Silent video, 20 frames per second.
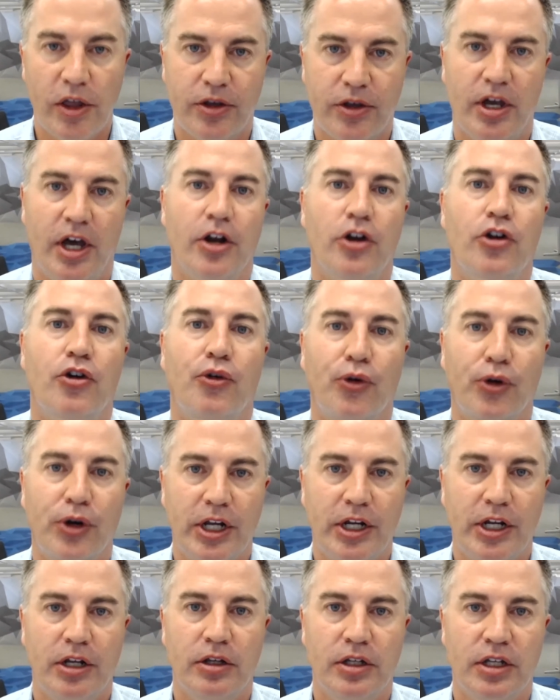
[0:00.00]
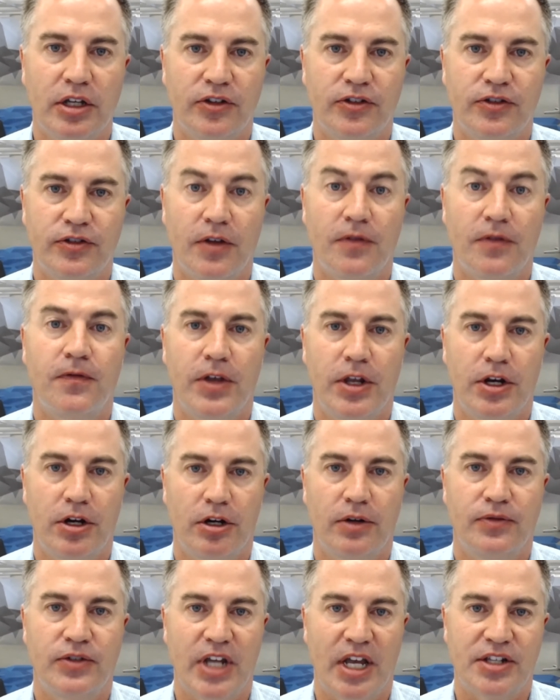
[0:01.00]
kind of creating this
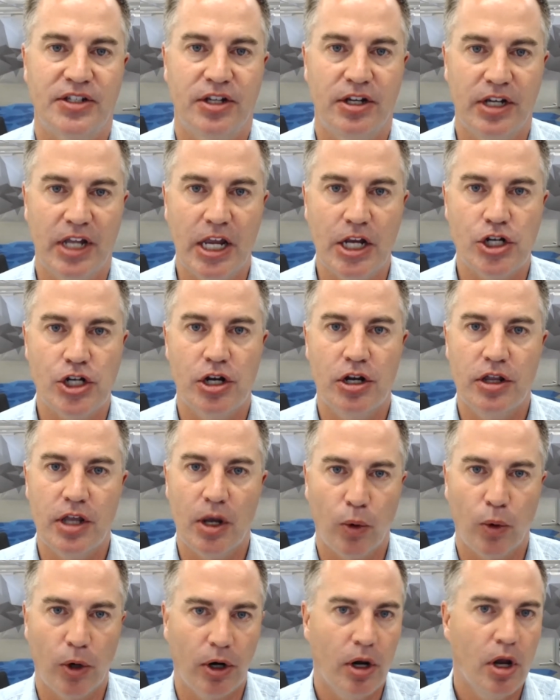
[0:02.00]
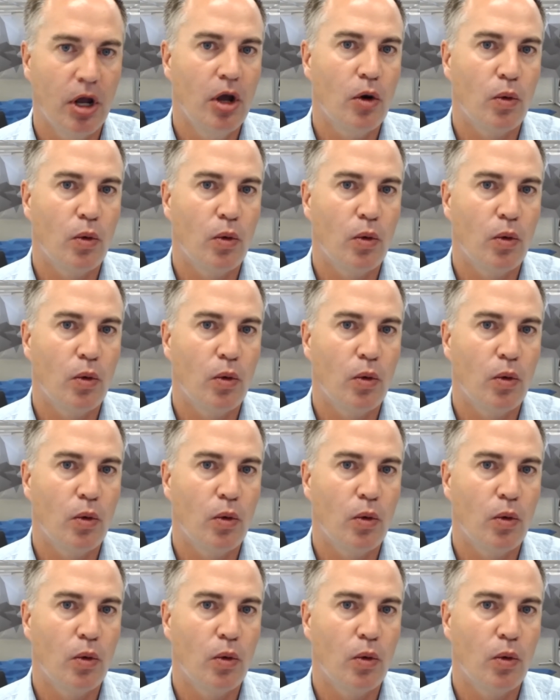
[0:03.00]
definitive destination that we're,